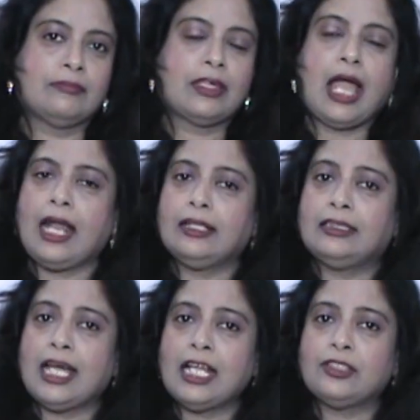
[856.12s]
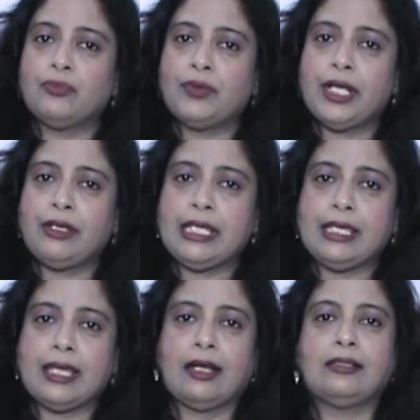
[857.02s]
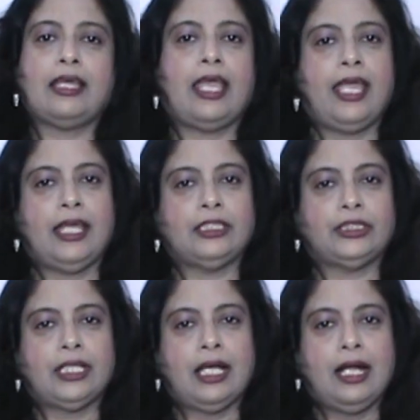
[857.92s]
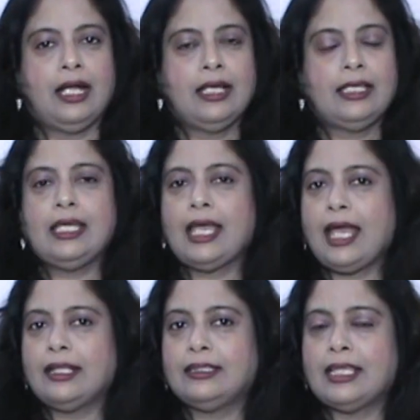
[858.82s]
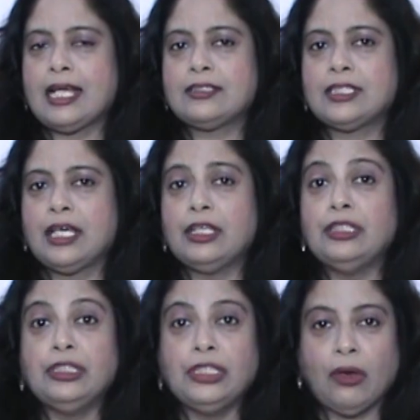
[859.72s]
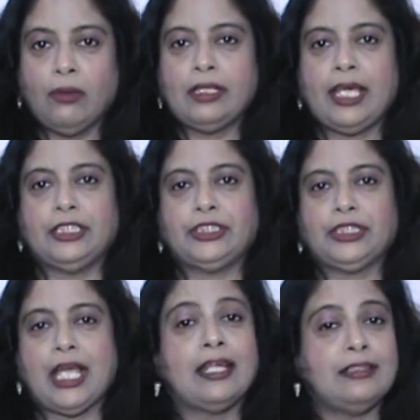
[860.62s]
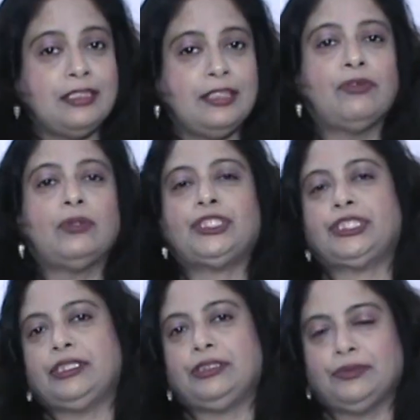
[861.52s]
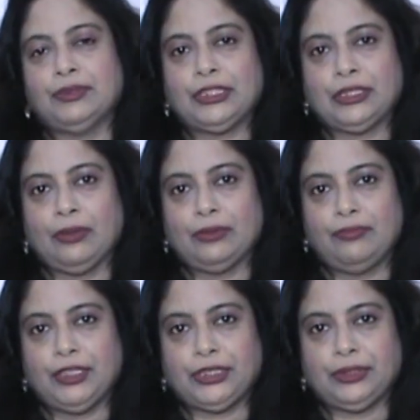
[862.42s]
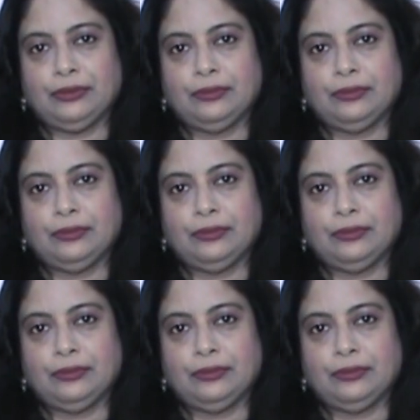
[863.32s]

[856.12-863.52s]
At that very young age, he had that knowledge and devotion towards Lord Vishnu.